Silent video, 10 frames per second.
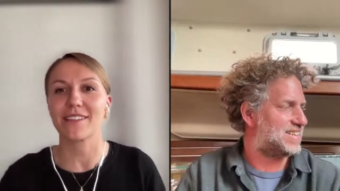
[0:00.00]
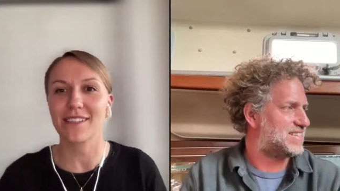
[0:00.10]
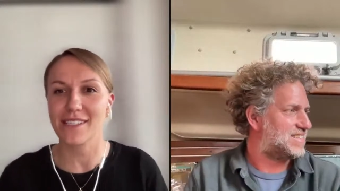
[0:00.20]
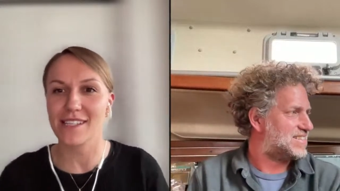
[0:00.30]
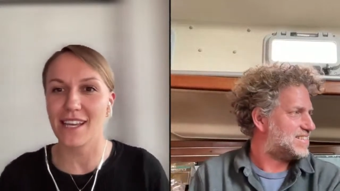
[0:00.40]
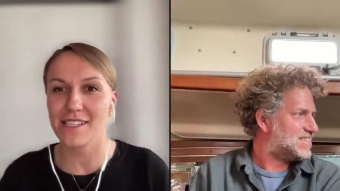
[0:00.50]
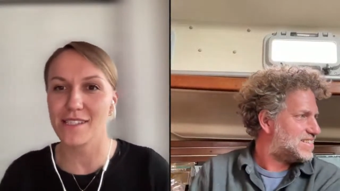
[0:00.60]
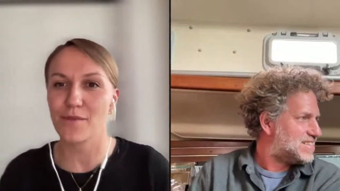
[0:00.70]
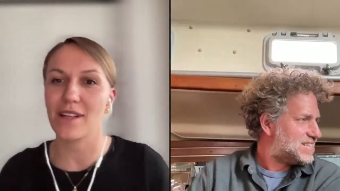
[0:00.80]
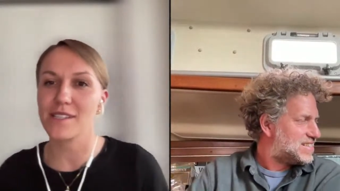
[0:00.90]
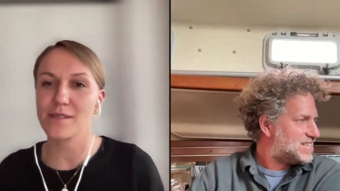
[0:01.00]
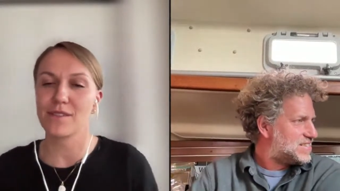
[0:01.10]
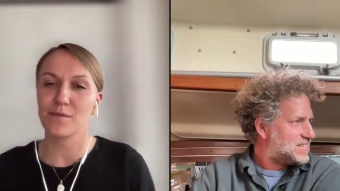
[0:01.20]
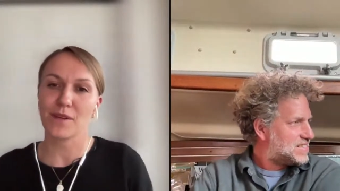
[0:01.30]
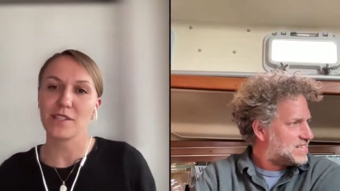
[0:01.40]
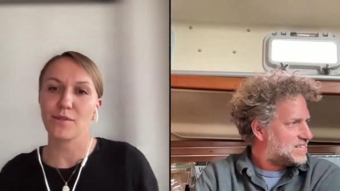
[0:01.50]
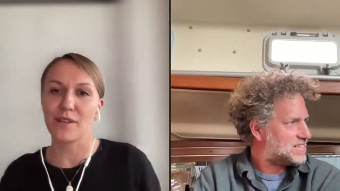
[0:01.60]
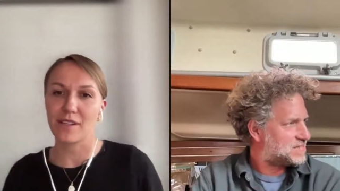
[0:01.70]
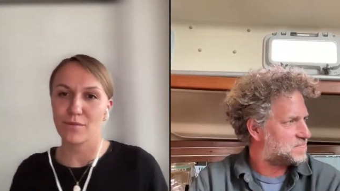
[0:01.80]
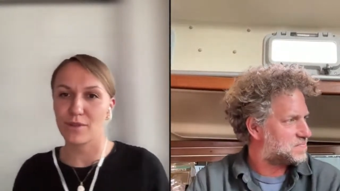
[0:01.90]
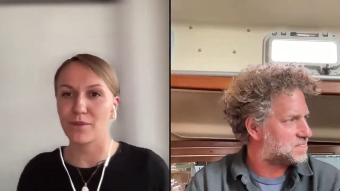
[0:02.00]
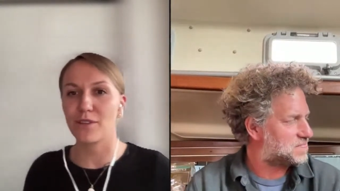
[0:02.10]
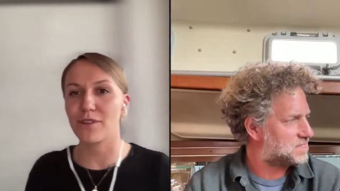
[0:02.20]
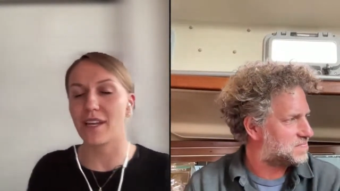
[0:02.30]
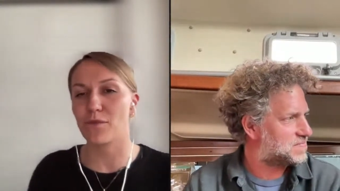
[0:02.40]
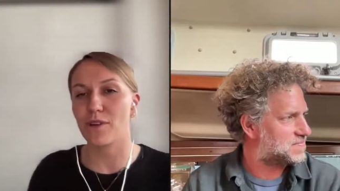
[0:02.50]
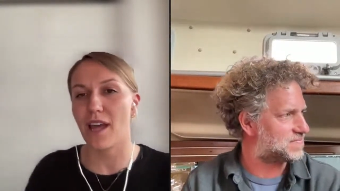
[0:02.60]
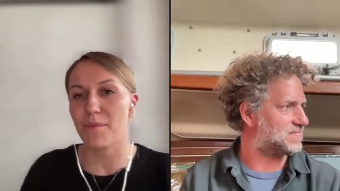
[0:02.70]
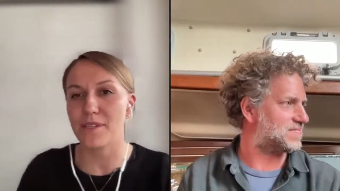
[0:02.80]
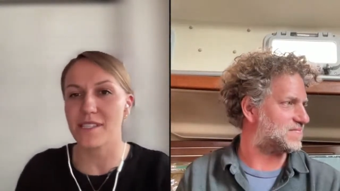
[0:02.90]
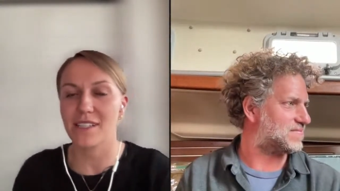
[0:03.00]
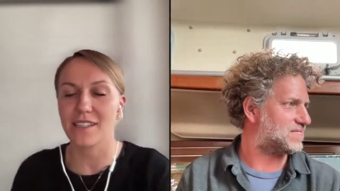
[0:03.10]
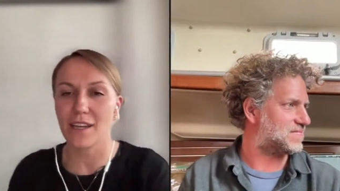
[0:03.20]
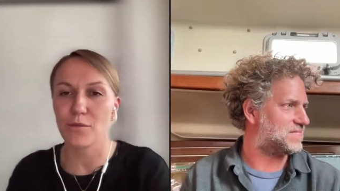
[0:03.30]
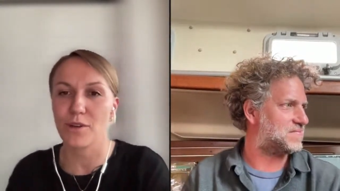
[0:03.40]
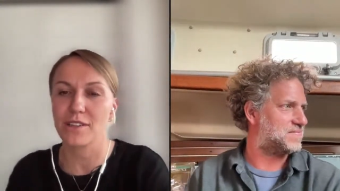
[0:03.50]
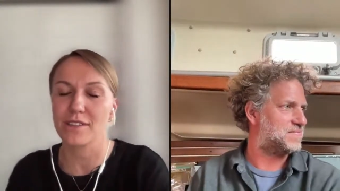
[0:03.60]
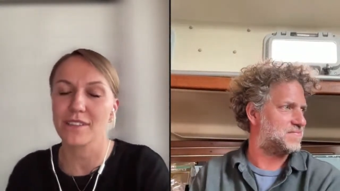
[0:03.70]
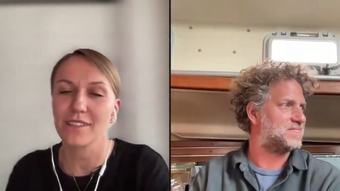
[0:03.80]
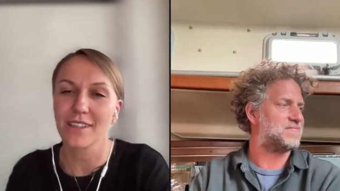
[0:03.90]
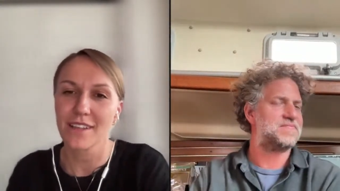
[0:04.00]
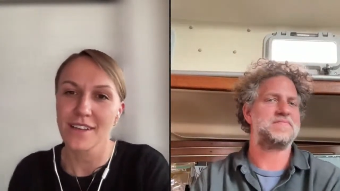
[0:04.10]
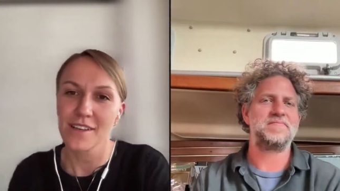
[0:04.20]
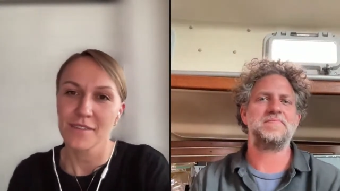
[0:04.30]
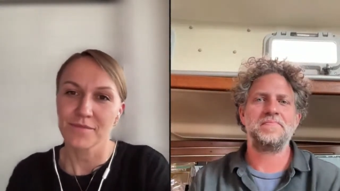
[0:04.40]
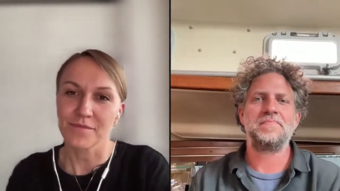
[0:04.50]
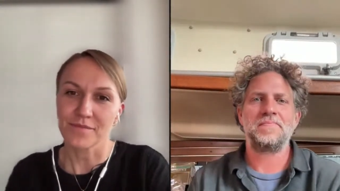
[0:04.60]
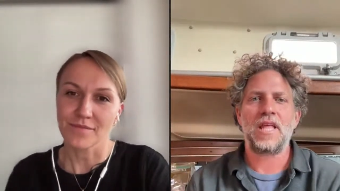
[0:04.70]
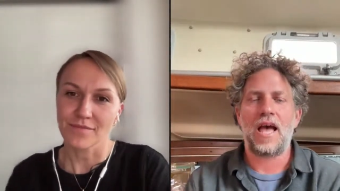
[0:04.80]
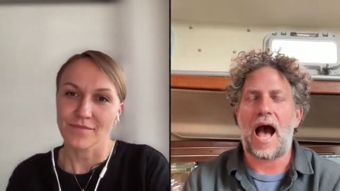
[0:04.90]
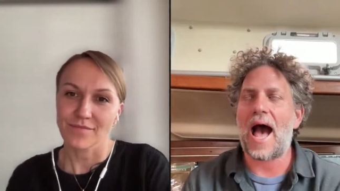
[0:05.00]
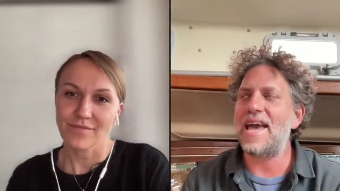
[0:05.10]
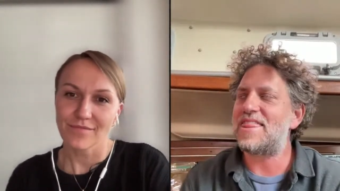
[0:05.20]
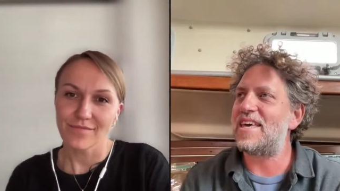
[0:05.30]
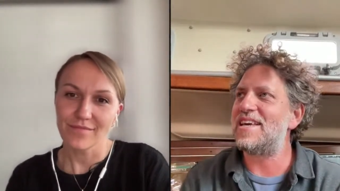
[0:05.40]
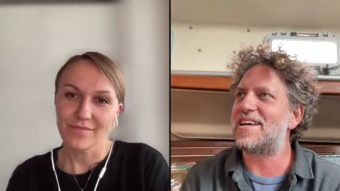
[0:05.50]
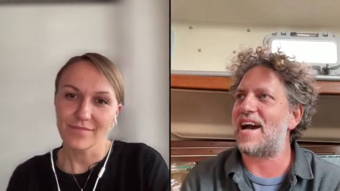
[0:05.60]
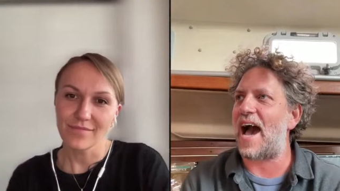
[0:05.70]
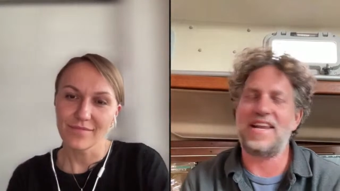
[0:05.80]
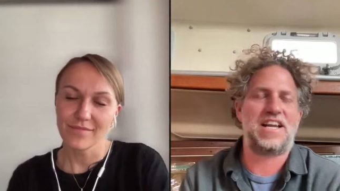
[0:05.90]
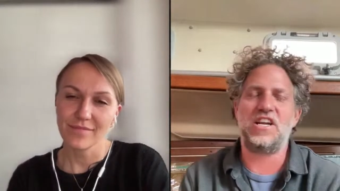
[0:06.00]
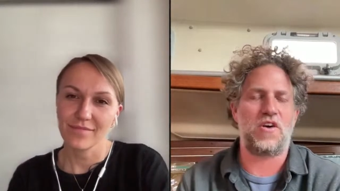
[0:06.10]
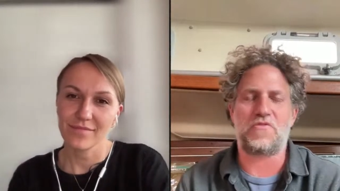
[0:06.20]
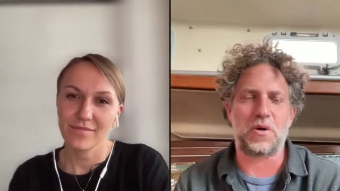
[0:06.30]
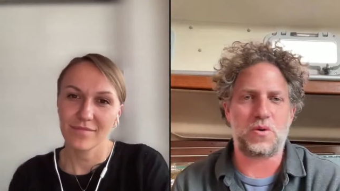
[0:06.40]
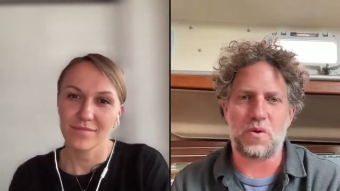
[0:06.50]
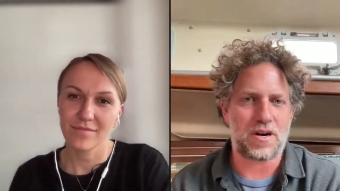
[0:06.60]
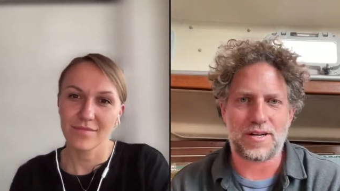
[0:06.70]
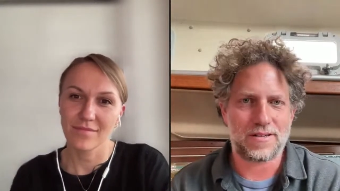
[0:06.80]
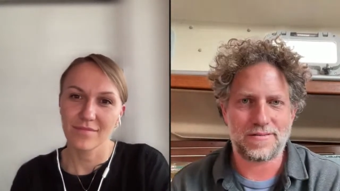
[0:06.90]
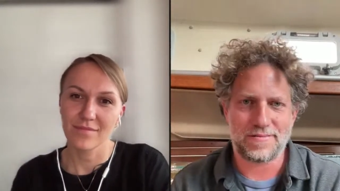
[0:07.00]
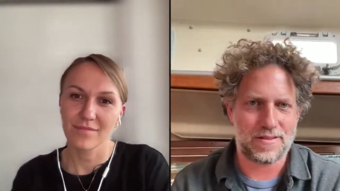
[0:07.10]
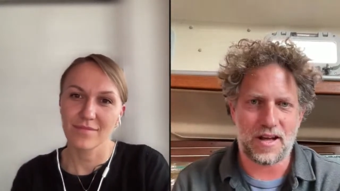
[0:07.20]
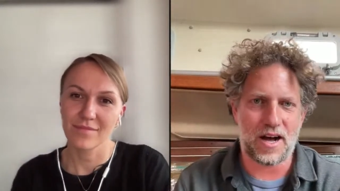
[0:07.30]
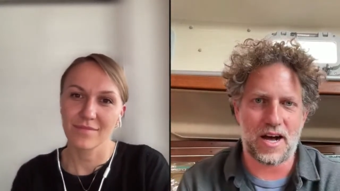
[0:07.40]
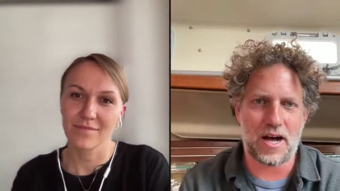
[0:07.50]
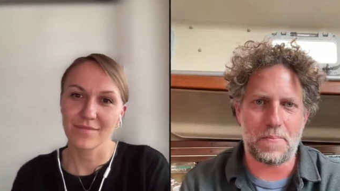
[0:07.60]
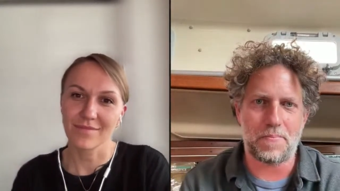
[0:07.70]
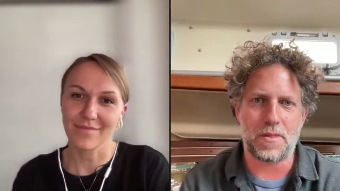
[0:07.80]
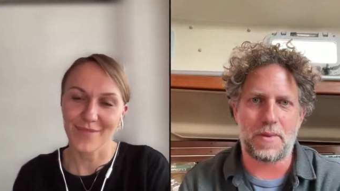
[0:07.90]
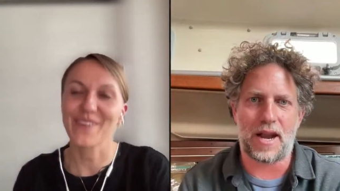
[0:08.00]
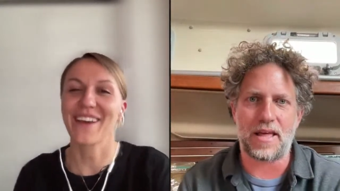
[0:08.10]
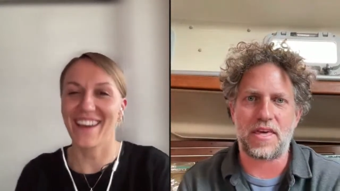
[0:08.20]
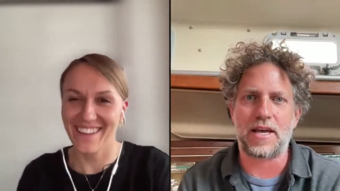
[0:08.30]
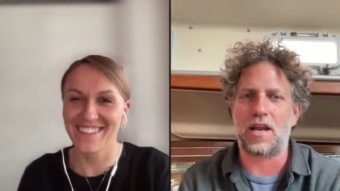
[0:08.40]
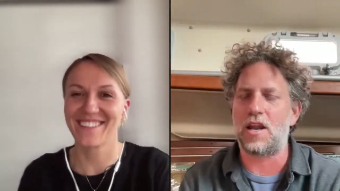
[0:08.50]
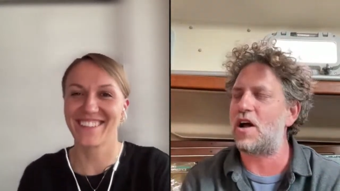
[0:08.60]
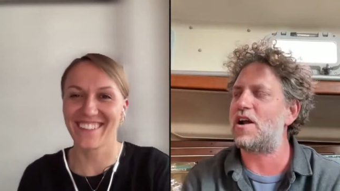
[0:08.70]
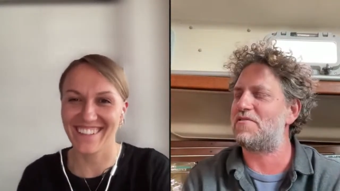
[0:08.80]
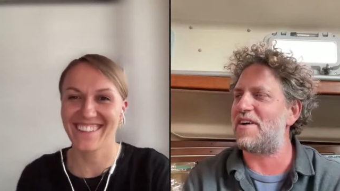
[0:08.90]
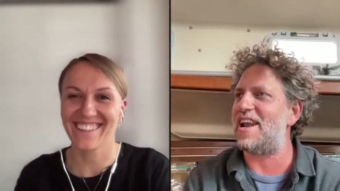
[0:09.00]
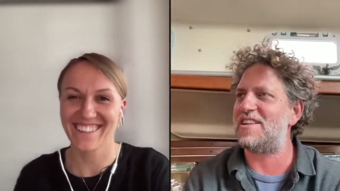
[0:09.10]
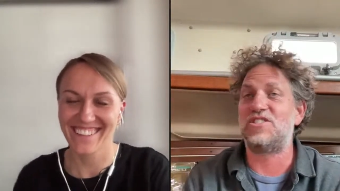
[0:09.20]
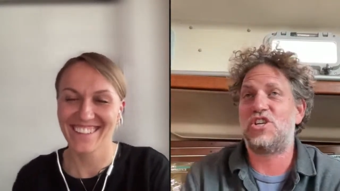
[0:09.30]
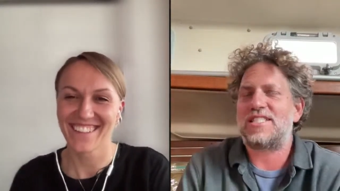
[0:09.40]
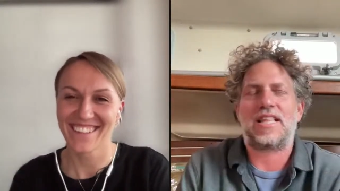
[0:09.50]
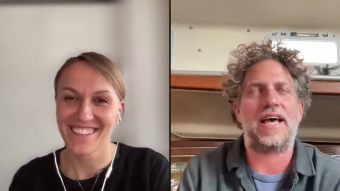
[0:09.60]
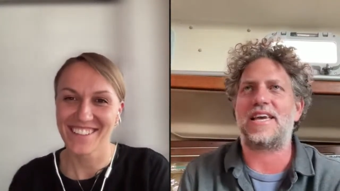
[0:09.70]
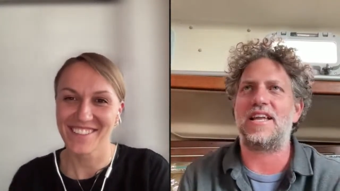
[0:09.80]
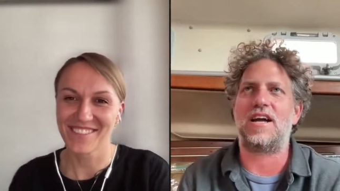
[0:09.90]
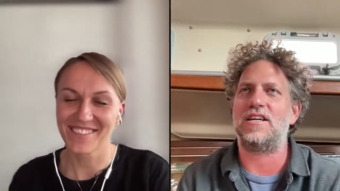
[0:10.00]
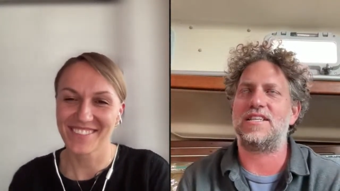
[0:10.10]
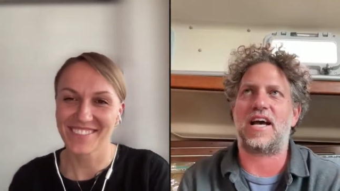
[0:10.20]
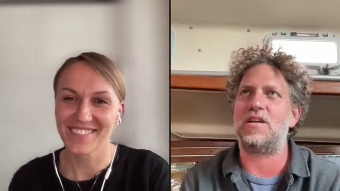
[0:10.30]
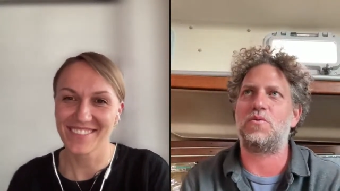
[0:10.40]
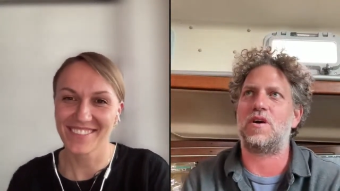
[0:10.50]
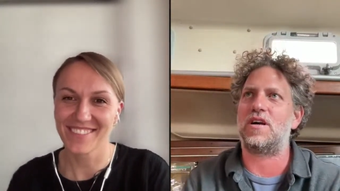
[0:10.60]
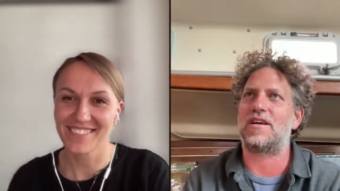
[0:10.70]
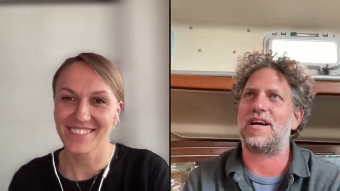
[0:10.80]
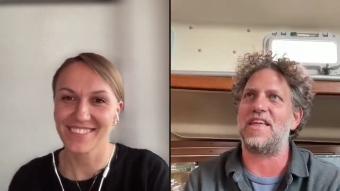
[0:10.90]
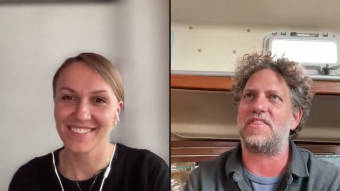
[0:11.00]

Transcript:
Speaker 1: these days as well, especially when it, when we look at what happens in the tech world.
Speaker 2: I think I don't know if it would work, um, but okay. I think a lot of uh, just like in our design work, I